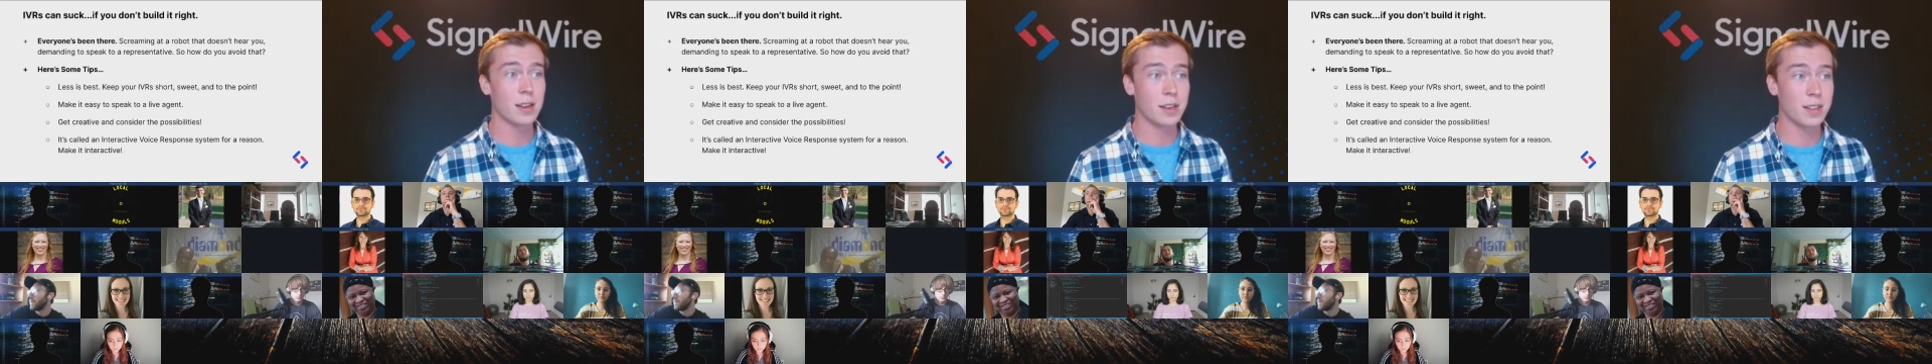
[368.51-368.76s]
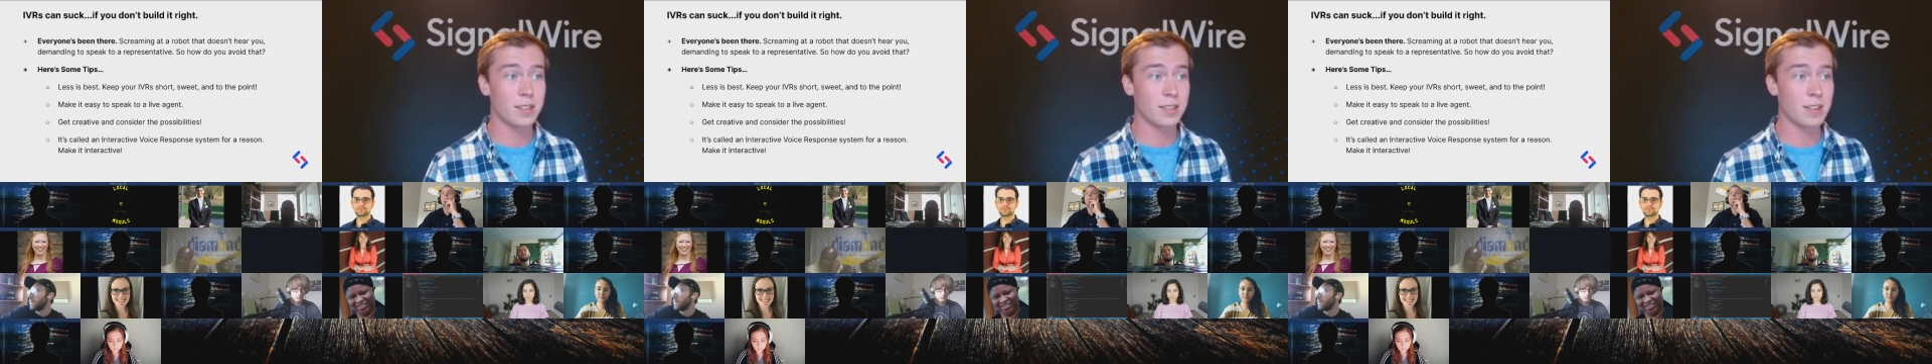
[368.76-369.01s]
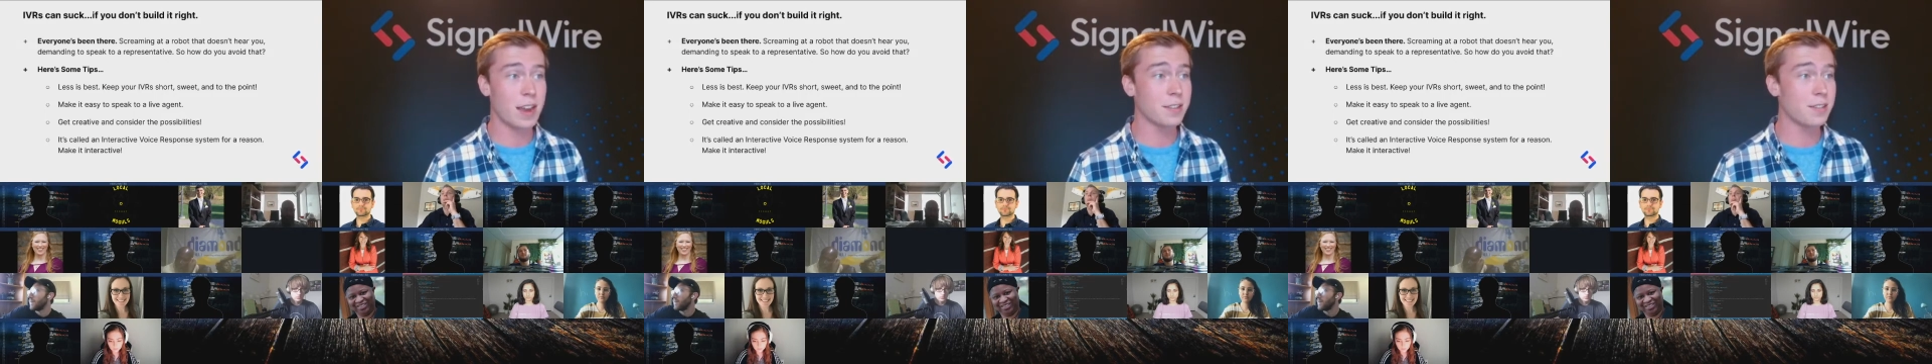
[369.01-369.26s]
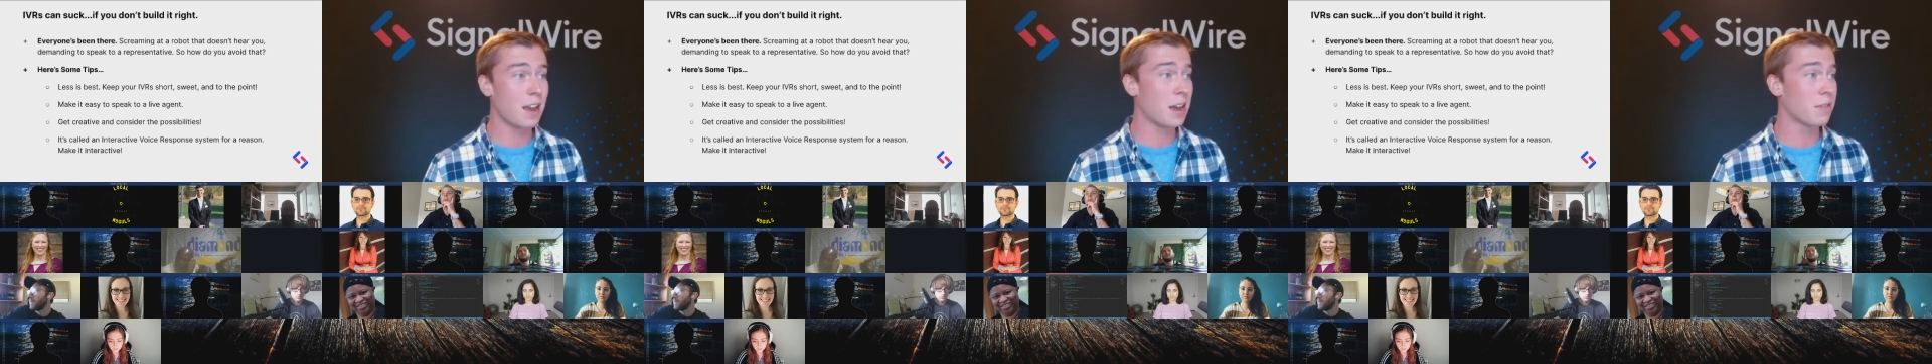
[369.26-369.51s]

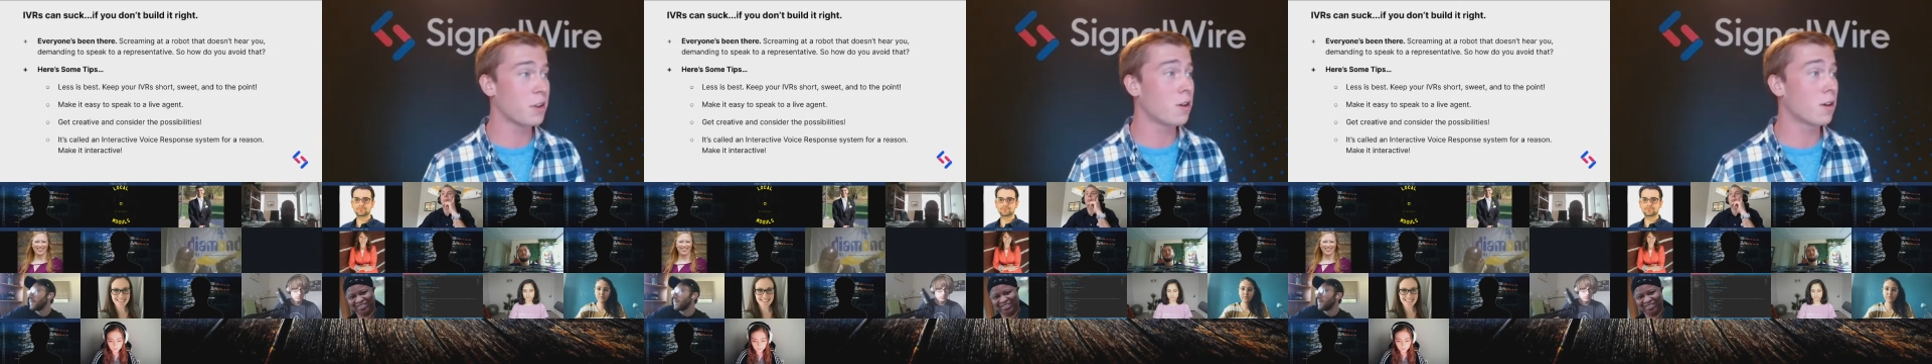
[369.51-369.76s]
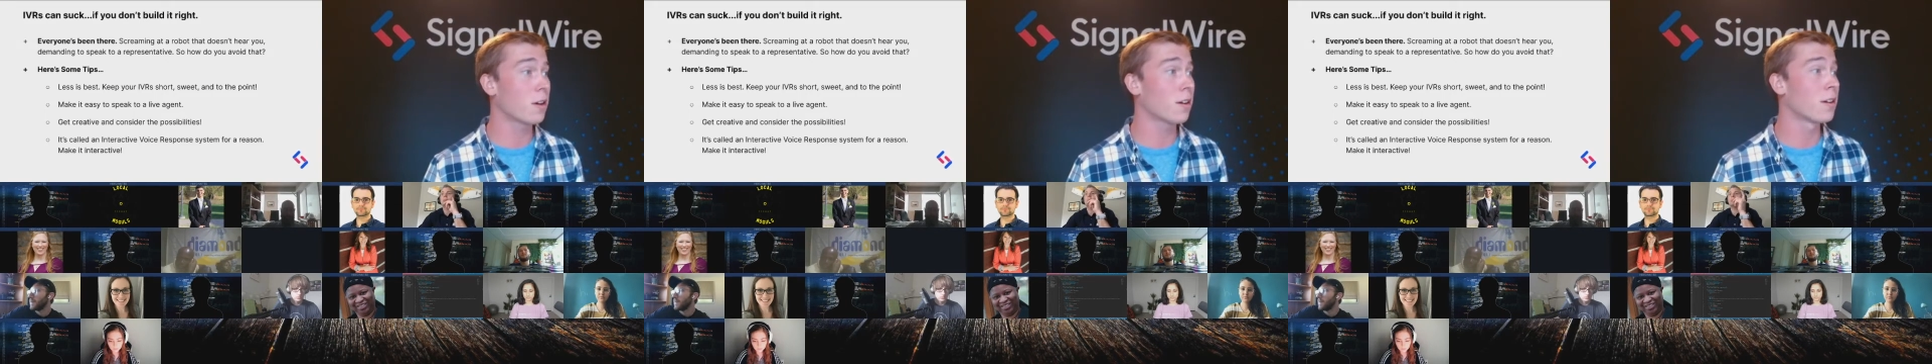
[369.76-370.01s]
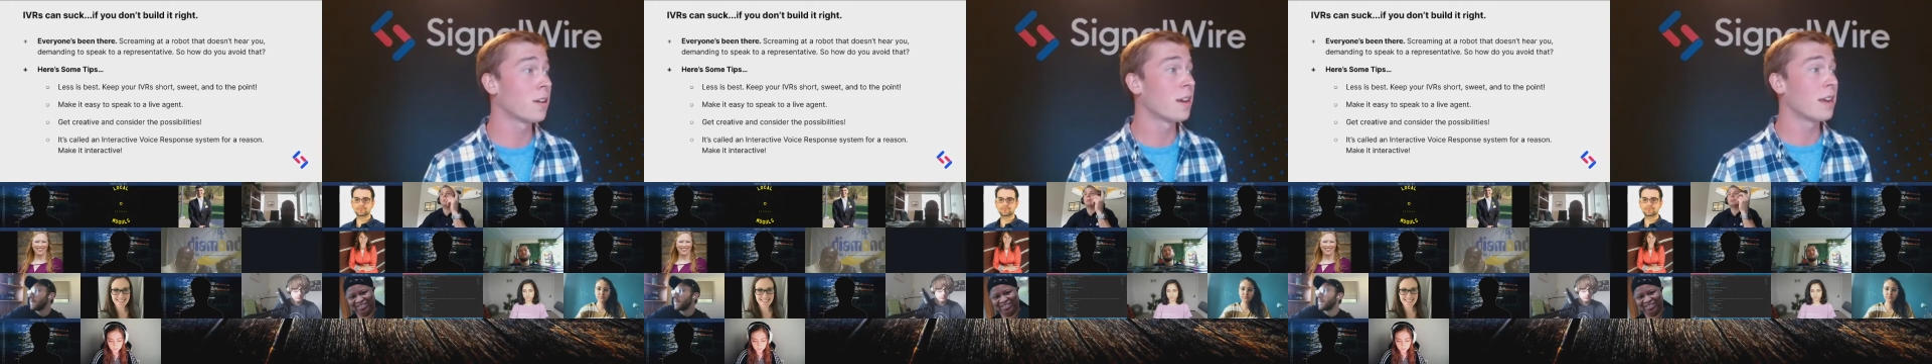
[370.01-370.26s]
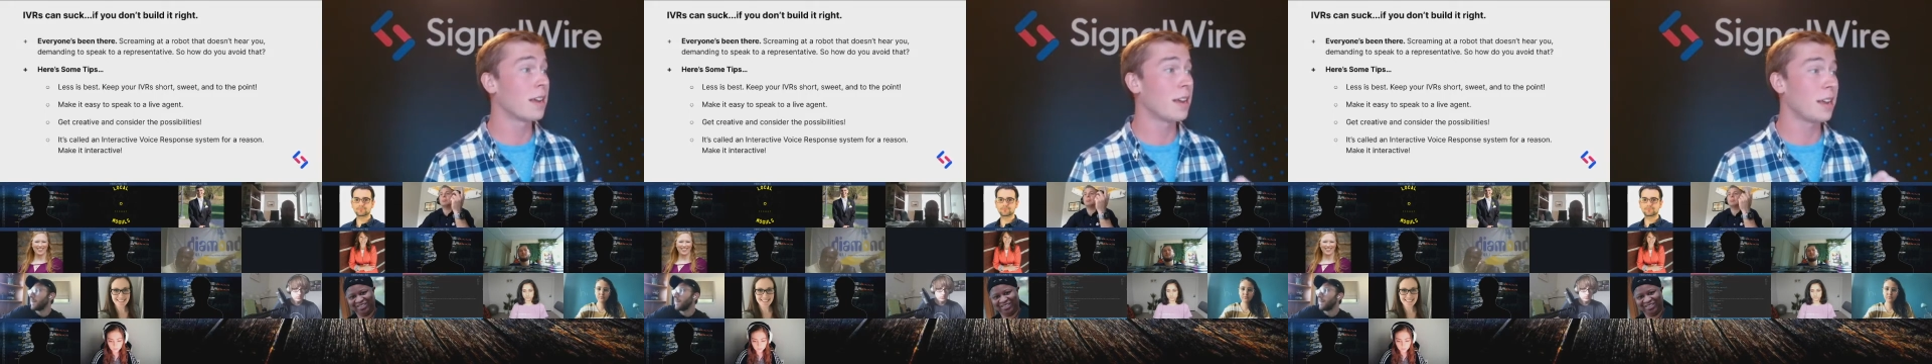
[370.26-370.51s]
concise IVR
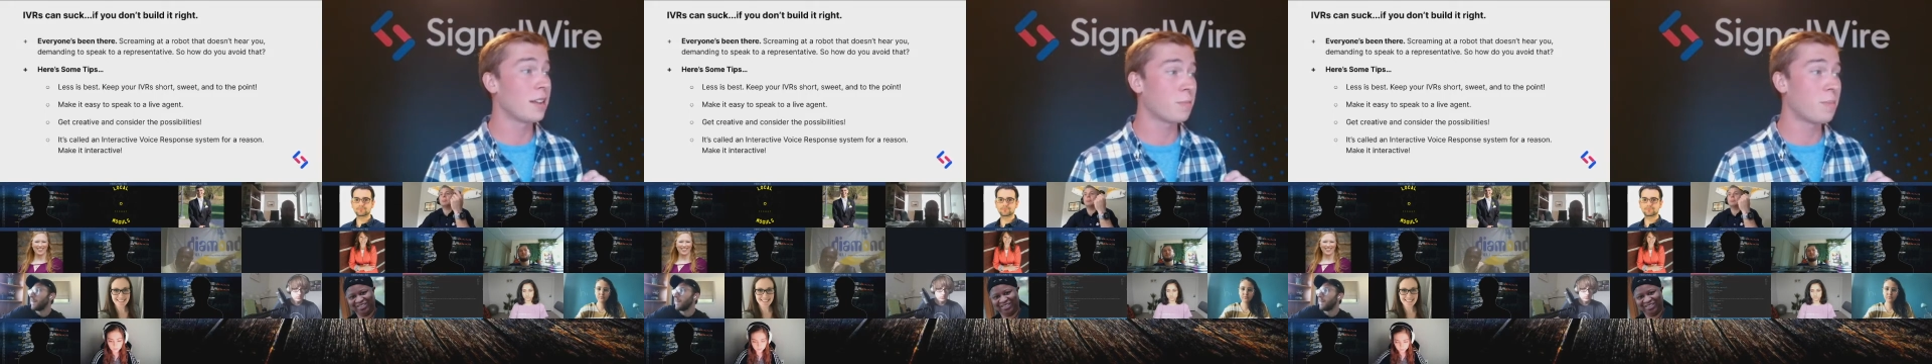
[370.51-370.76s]
is